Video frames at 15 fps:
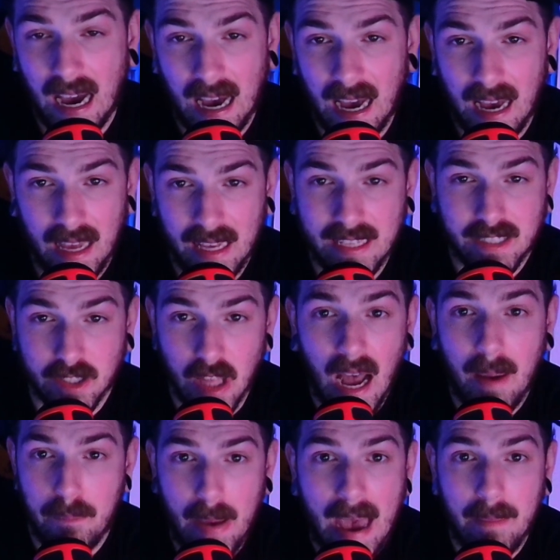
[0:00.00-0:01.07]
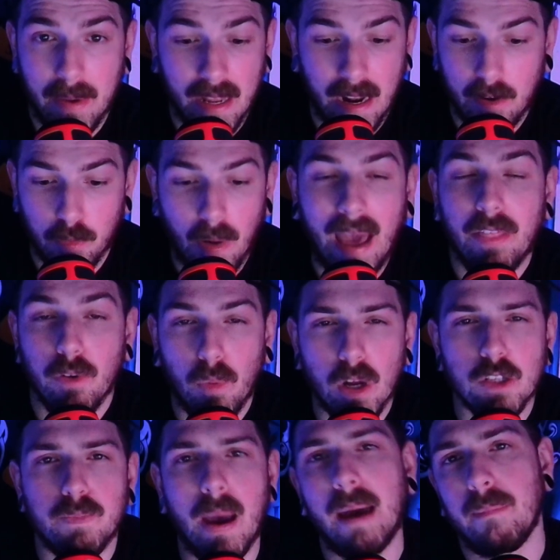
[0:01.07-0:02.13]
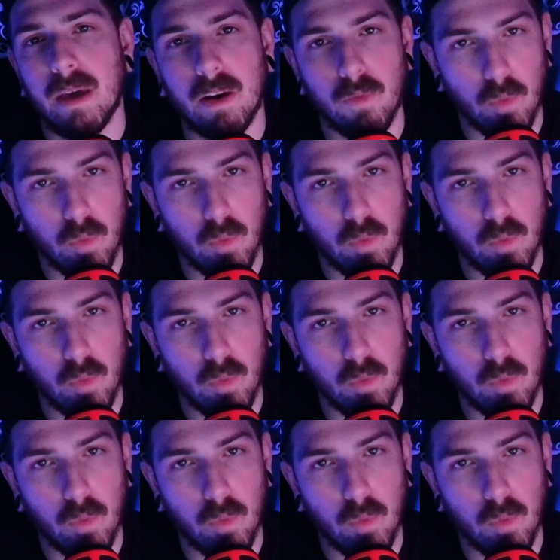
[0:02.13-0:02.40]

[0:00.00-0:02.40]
it's not Batman. I'd rather watch Batman and